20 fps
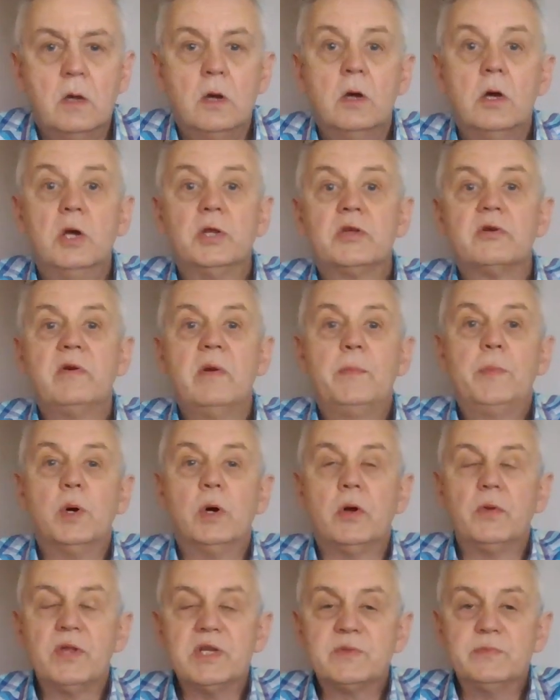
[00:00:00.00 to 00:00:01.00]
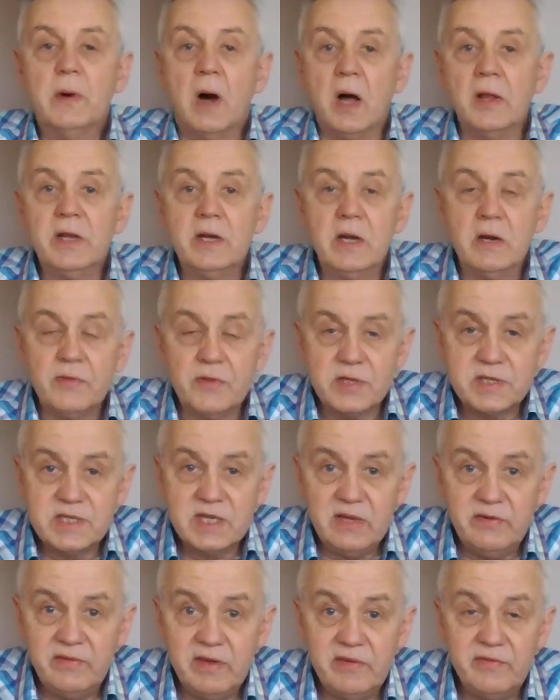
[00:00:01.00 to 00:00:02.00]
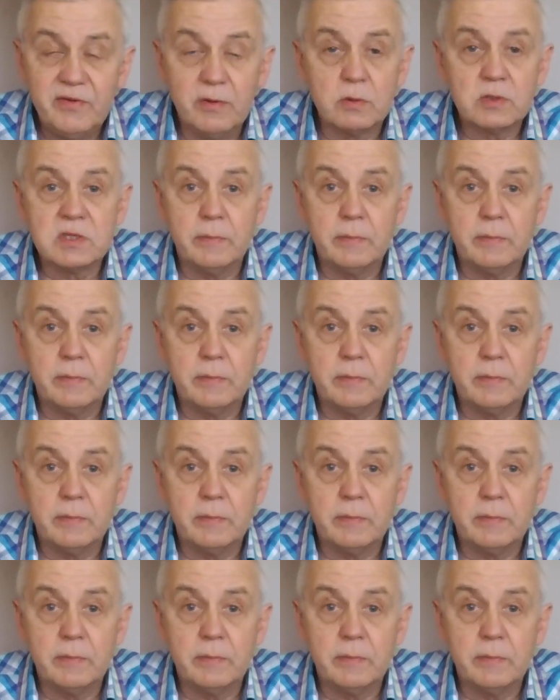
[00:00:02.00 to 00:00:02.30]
Heard a report this morning on the TV, folks,